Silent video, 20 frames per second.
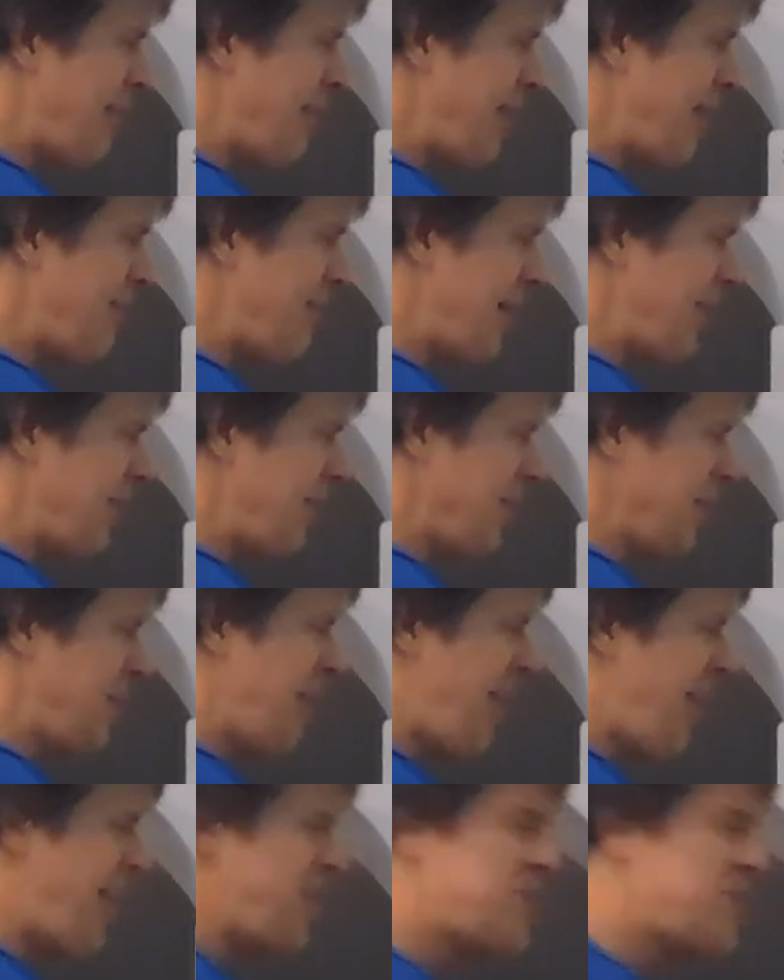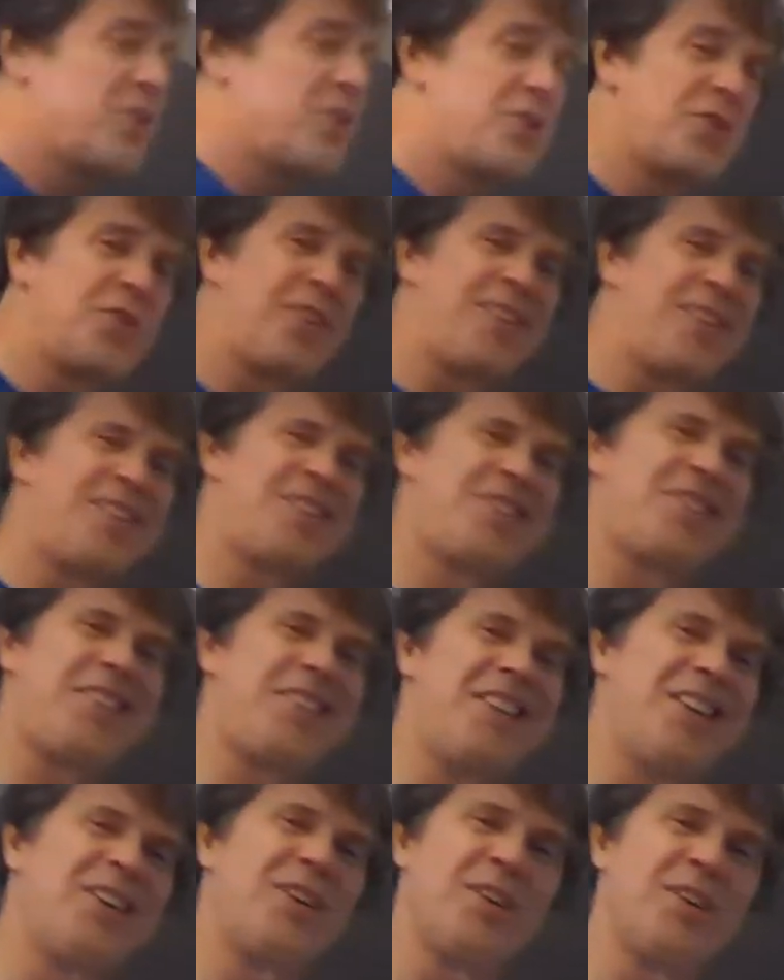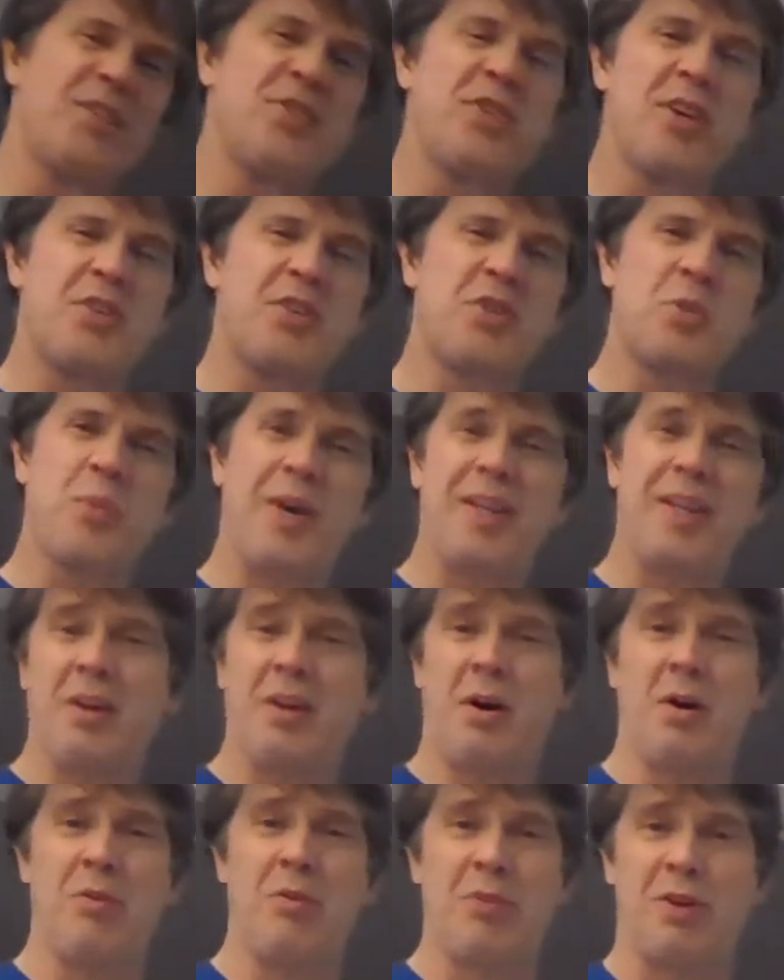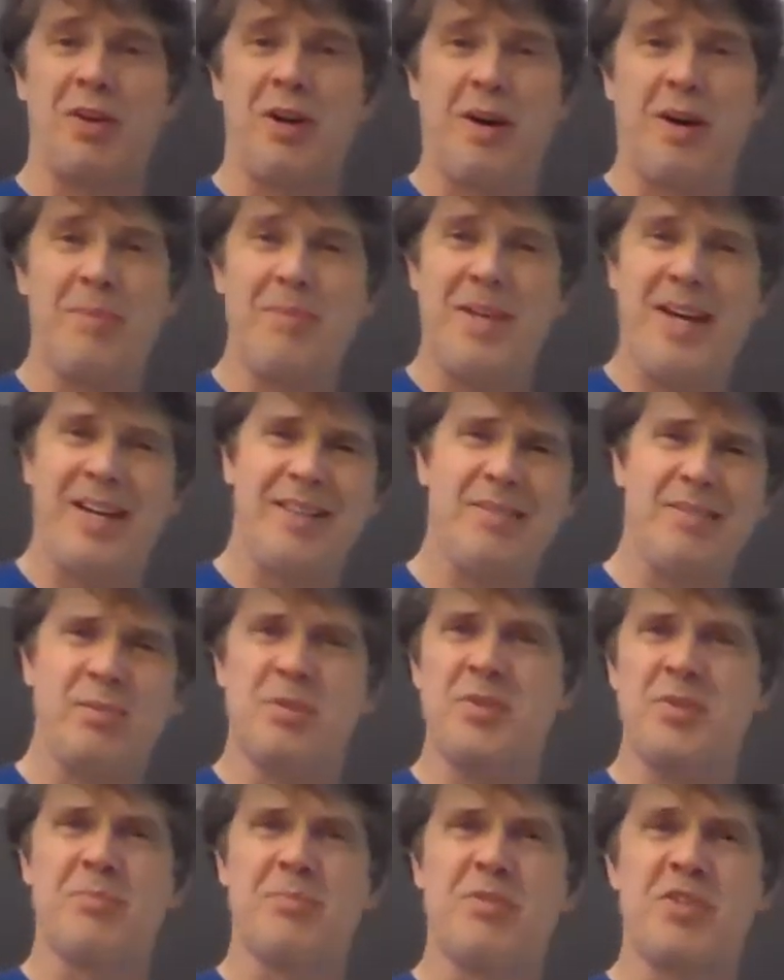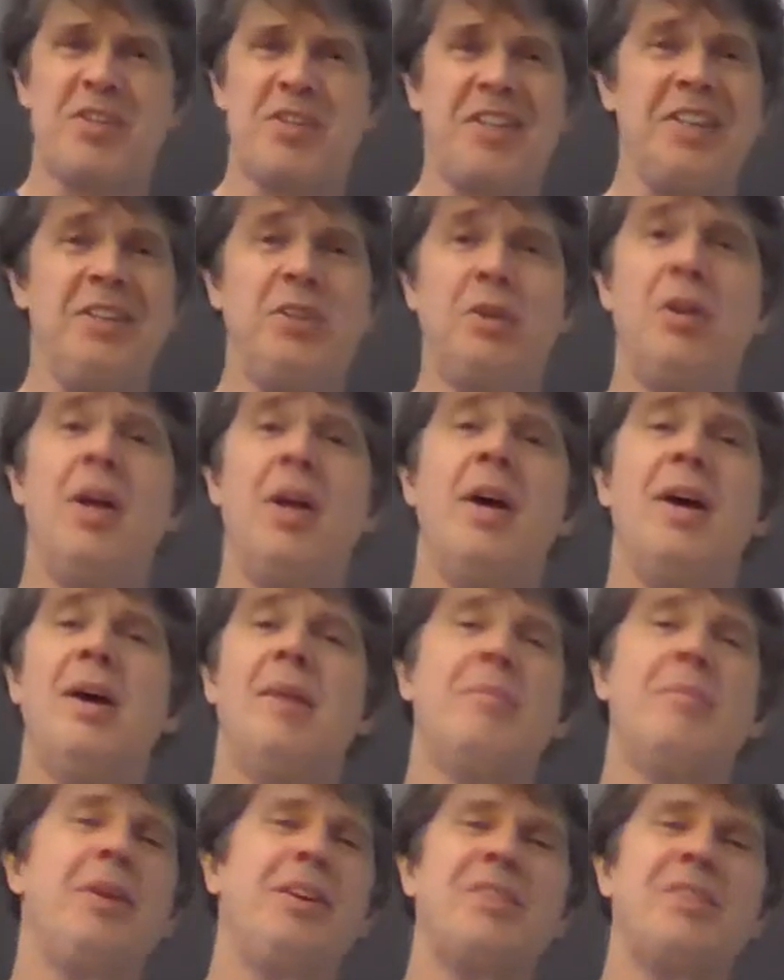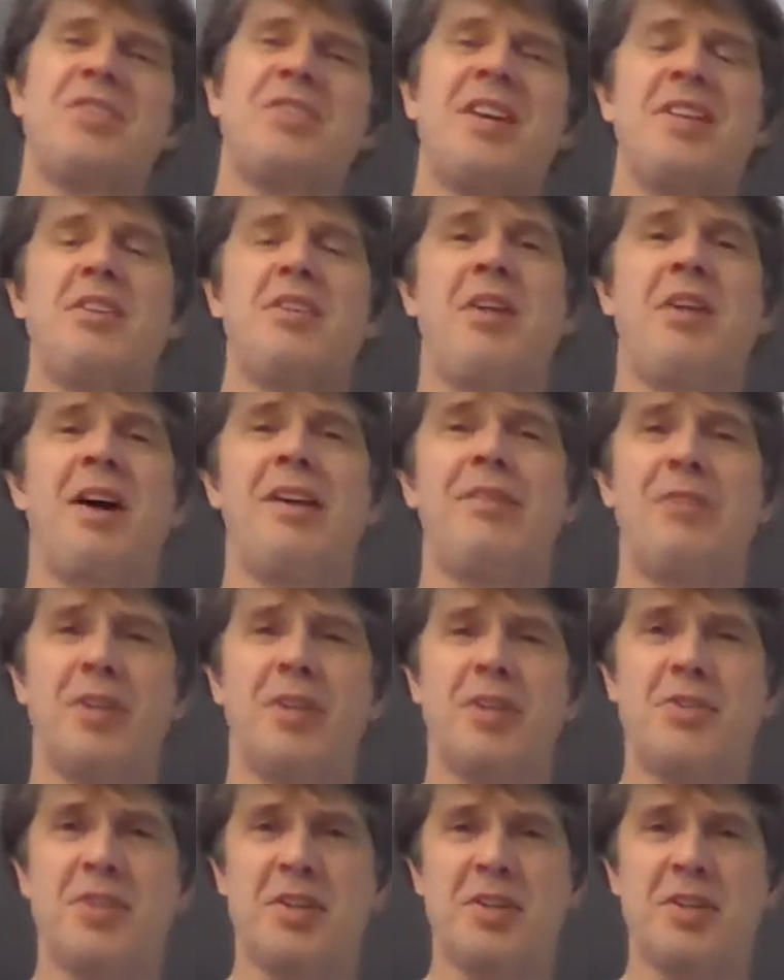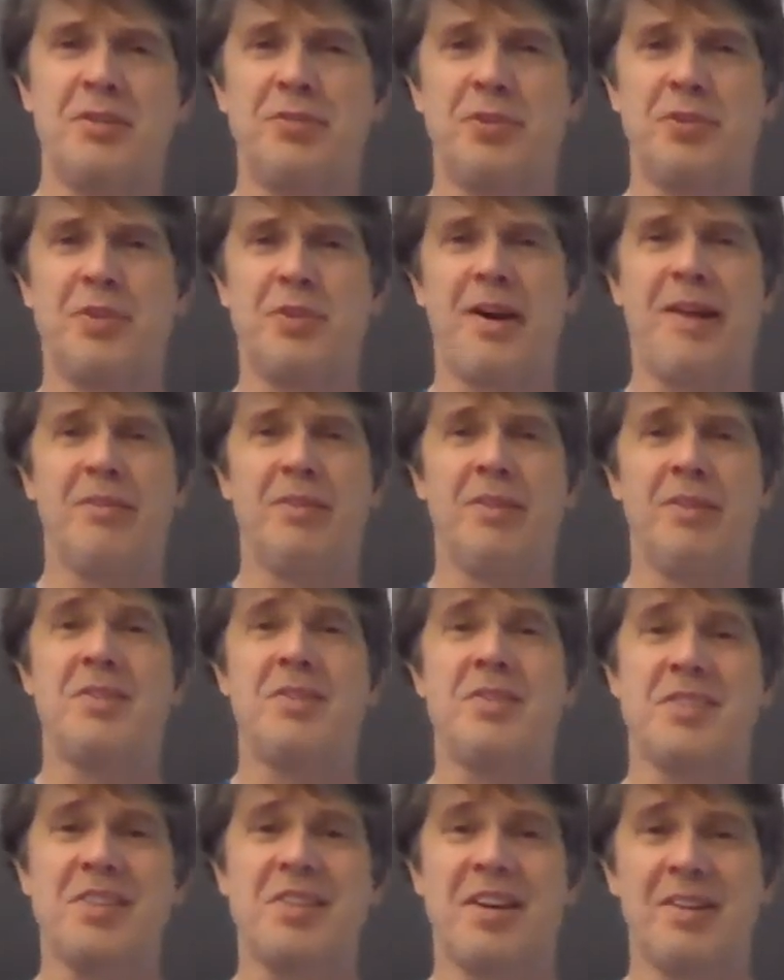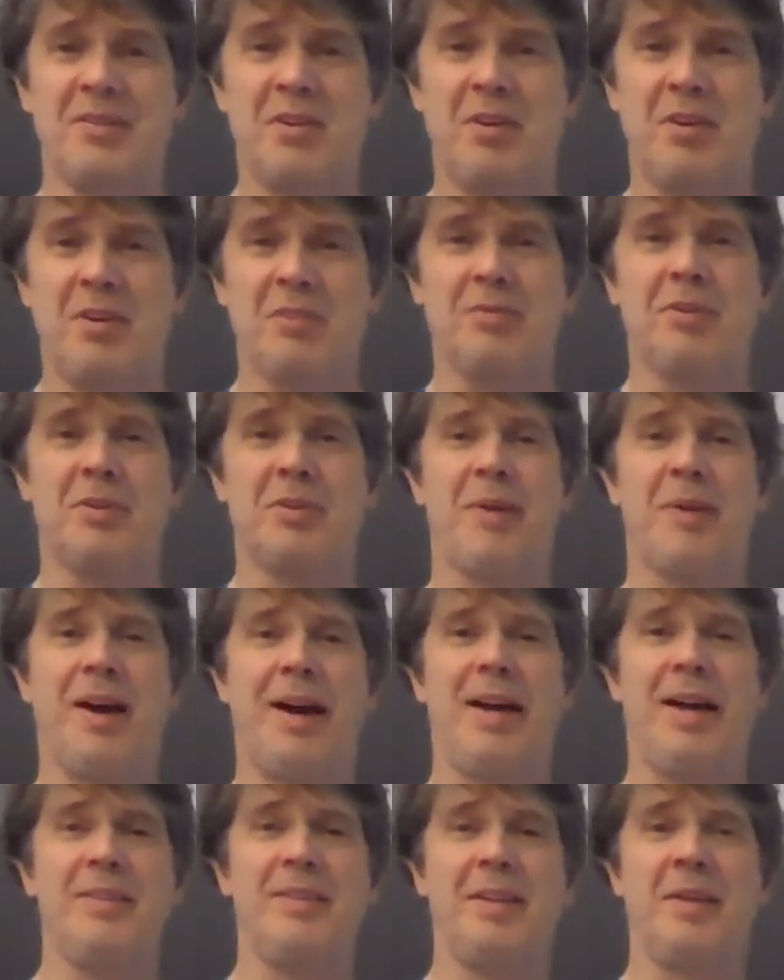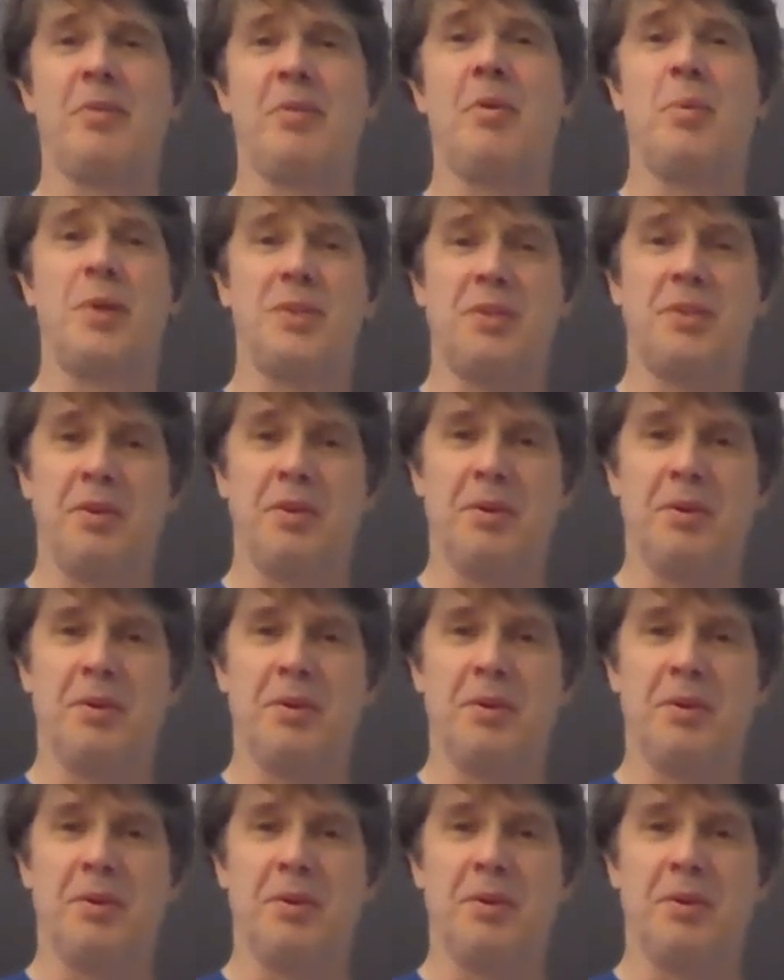might be able to consciously steer in such a way to overcome that with some skill. But let's say they're not a very skillful driver. They're just kind of along for the ride. They don't know what they're